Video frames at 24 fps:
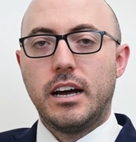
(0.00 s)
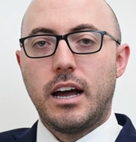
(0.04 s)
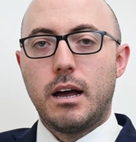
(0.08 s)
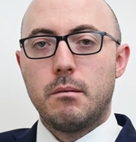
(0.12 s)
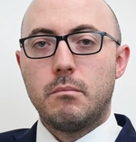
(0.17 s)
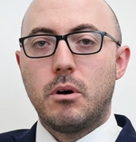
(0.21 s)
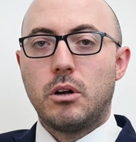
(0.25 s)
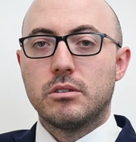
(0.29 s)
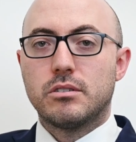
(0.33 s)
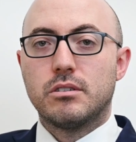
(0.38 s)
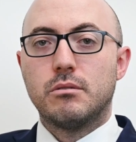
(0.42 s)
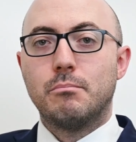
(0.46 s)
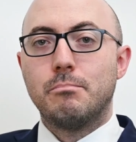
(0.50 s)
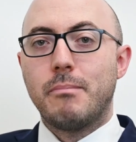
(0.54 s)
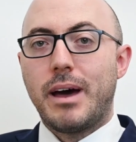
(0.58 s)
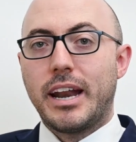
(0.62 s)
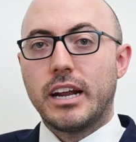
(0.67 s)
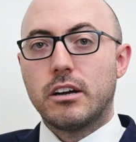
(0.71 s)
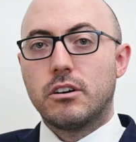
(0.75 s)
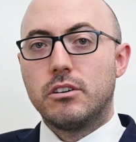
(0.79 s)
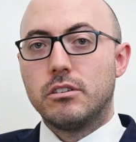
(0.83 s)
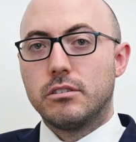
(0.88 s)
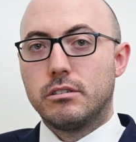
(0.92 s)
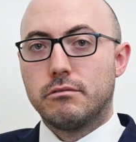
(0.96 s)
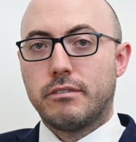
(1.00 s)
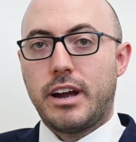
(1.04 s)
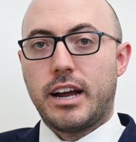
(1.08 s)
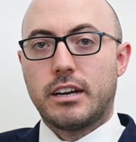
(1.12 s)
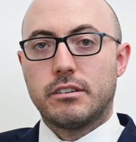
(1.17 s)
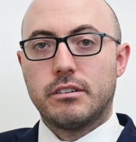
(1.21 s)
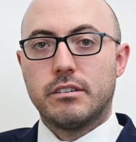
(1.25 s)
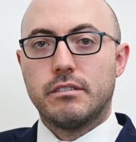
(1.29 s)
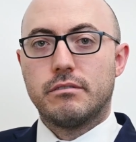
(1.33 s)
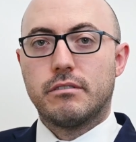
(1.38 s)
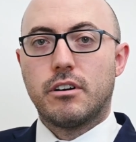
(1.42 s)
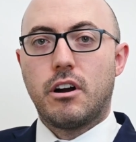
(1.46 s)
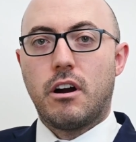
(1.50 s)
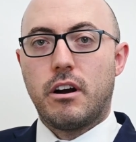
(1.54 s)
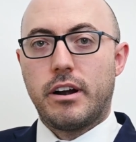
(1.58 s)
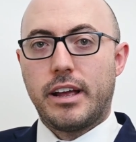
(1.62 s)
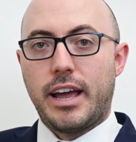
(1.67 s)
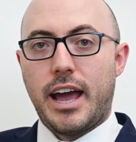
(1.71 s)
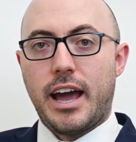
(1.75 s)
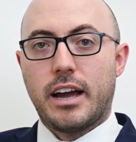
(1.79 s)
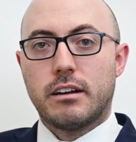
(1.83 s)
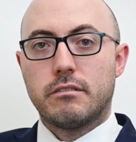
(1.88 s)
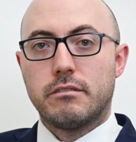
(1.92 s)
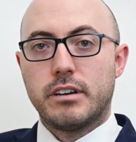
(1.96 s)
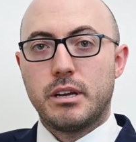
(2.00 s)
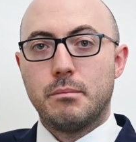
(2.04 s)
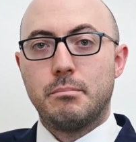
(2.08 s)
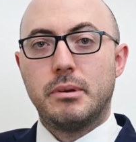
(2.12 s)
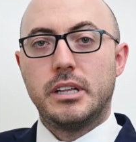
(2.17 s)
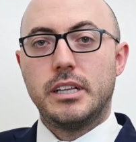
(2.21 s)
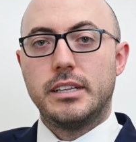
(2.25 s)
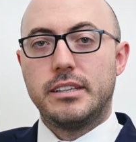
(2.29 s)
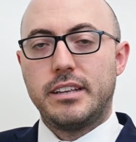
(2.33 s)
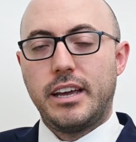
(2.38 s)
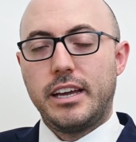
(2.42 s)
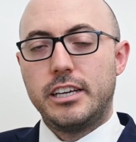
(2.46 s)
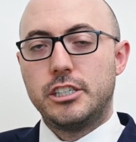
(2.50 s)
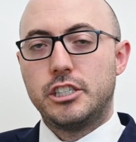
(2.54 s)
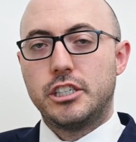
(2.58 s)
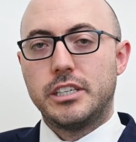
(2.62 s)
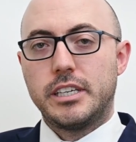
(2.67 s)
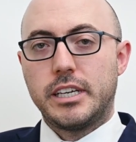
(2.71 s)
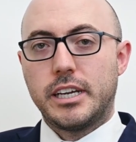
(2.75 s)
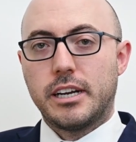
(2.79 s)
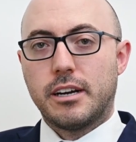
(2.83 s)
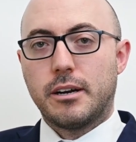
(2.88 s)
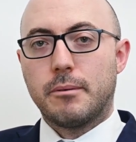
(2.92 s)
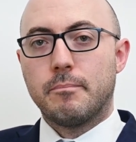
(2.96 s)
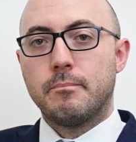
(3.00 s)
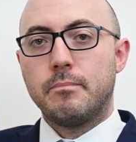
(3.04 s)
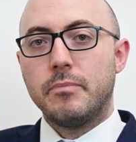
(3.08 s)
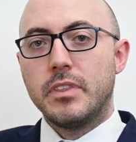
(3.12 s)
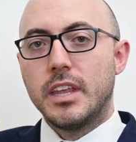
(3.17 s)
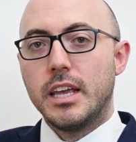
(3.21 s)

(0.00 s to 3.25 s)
I'm also medical director of cardiac rehabilitation here.